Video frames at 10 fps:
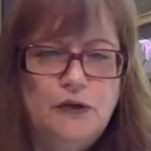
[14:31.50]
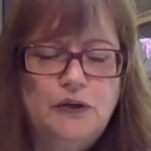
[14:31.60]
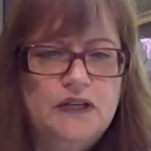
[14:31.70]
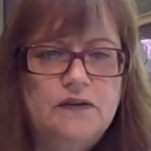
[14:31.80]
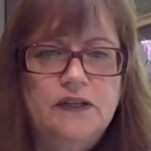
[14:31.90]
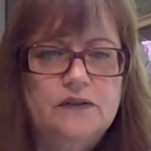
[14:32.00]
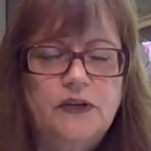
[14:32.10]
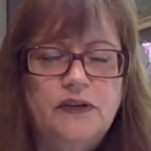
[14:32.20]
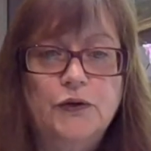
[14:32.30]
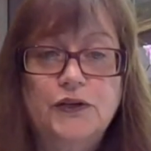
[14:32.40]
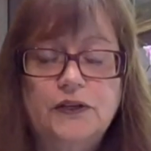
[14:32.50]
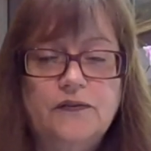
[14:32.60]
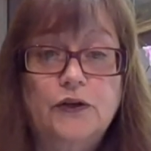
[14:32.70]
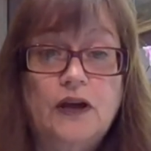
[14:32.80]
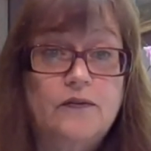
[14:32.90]
you can, you know,
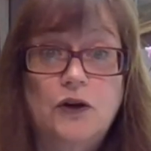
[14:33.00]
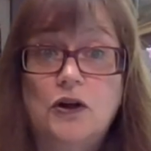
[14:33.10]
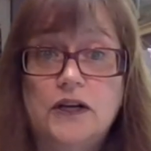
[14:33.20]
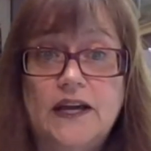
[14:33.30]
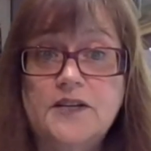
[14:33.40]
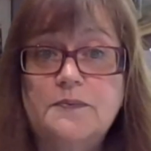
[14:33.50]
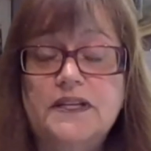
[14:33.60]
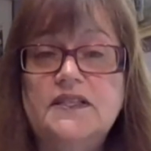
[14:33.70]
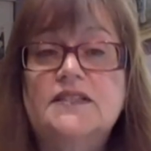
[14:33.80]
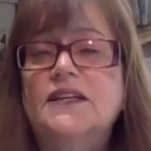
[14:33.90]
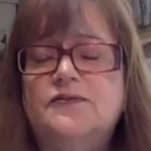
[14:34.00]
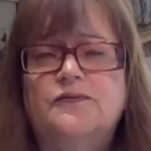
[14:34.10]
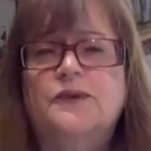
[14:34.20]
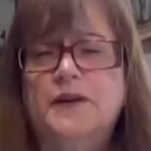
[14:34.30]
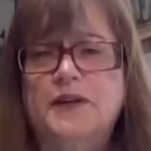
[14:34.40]
if you have an all cash business, that's
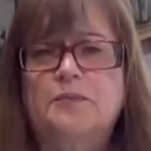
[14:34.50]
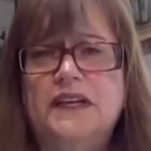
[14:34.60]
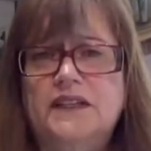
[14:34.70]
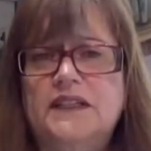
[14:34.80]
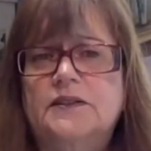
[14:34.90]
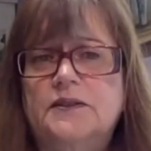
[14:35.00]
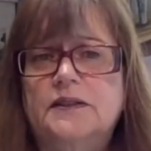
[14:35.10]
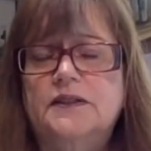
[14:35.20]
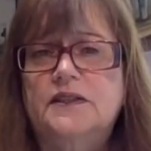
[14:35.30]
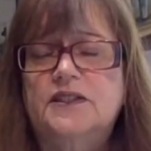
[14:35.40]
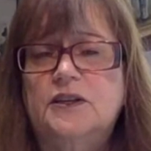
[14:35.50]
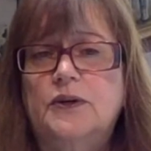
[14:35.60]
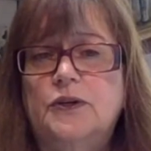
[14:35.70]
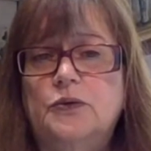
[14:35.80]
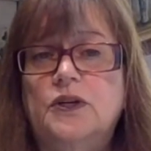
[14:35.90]
very appealing to
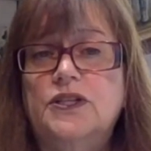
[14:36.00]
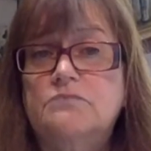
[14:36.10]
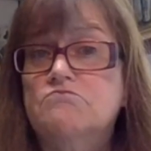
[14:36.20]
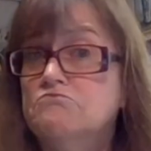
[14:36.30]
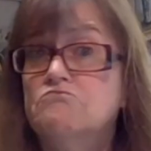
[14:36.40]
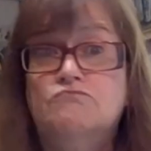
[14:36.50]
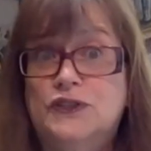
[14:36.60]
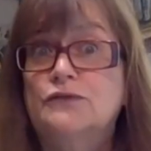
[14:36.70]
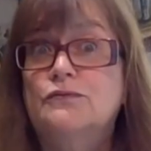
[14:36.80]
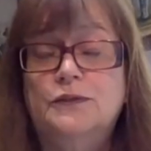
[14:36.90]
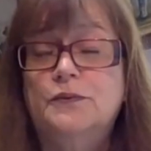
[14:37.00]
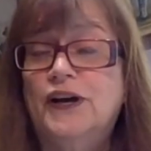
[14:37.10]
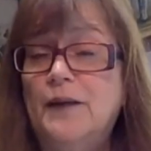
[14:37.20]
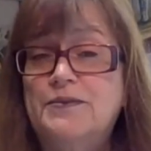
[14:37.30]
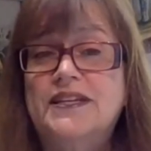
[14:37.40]
someone who wants to
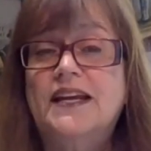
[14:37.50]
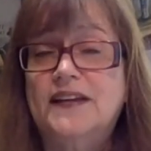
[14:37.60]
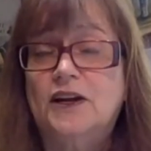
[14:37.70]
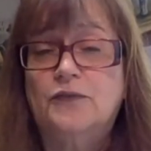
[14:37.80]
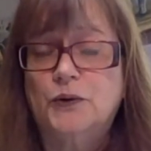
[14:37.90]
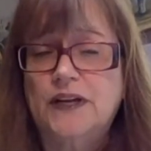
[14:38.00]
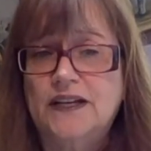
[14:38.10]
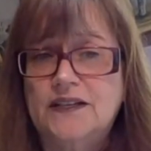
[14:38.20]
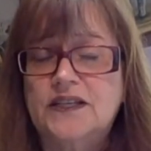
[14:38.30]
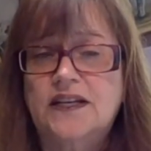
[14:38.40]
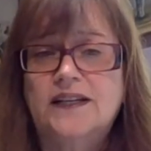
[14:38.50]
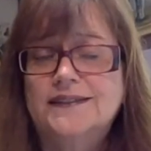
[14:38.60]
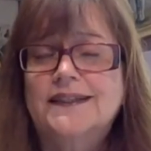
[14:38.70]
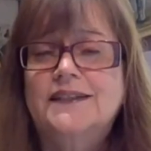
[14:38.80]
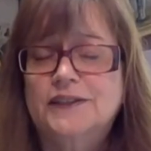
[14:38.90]
perhaps take that off your hands
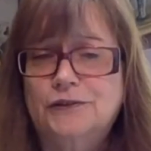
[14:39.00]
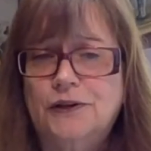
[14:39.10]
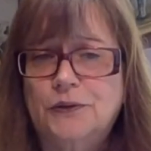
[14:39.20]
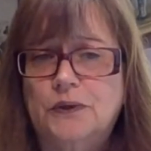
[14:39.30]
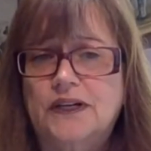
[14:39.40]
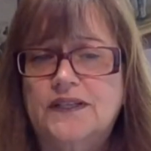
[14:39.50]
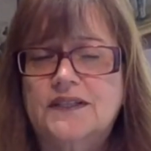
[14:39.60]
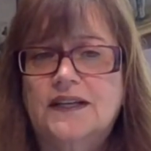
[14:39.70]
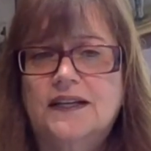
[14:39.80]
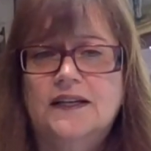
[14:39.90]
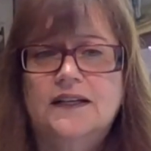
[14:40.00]
illegally or otherwise.